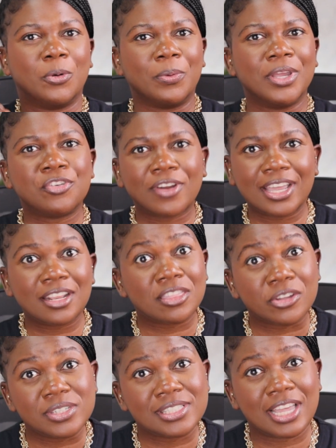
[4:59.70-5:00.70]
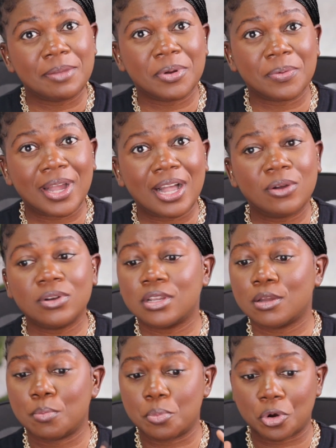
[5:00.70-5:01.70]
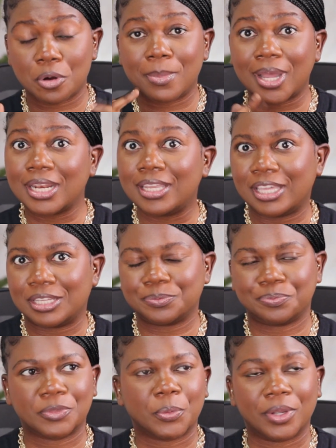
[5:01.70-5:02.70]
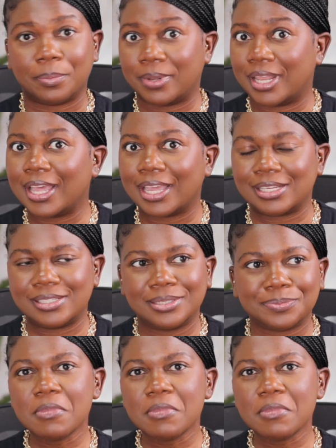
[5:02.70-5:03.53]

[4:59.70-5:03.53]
We tried a third time around, more money. Reapplied.